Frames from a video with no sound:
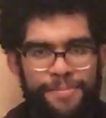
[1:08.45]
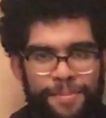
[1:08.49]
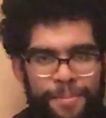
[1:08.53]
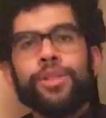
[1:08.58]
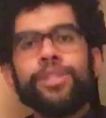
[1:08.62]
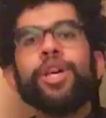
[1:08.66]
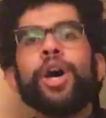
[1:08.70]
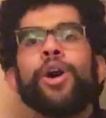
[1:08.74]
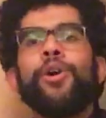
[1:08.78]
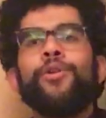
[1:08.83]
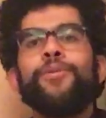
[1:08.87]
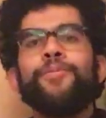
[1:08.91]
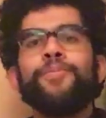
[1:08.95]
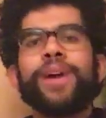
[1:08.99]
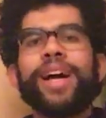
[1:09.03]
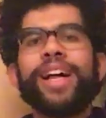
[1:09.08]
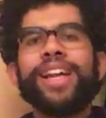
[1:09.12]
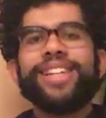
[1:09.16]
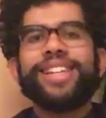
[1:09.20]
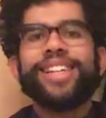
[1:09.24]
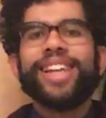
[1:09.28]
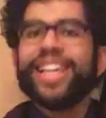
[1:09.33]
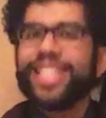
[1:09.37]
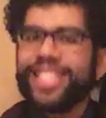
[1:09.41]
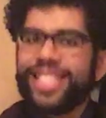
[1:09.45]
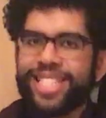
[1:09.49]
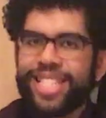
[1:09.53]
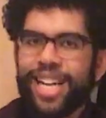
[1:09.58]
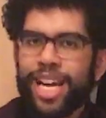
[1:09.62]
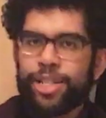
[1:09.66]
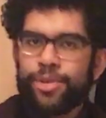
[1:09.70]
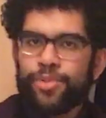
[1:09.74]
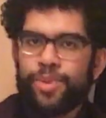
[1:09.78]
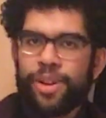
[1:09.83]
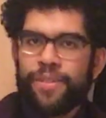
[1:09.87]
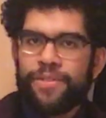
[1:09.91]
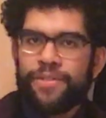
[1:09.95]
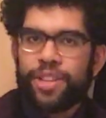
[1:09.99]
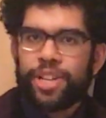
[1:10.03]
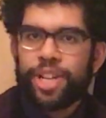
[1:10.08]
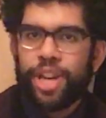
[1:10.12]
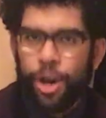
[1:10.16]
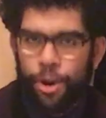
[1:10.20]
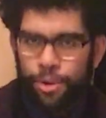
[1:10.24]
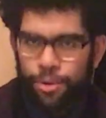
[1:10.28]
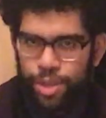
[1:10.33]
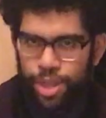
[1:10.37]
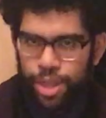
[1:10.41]
So let's start with the
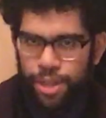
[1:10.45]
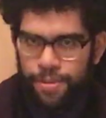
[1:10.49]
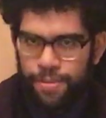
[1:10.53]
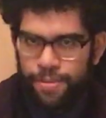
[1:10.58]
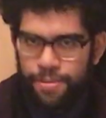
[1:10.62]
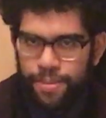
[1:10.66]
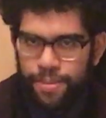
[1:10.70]
coat.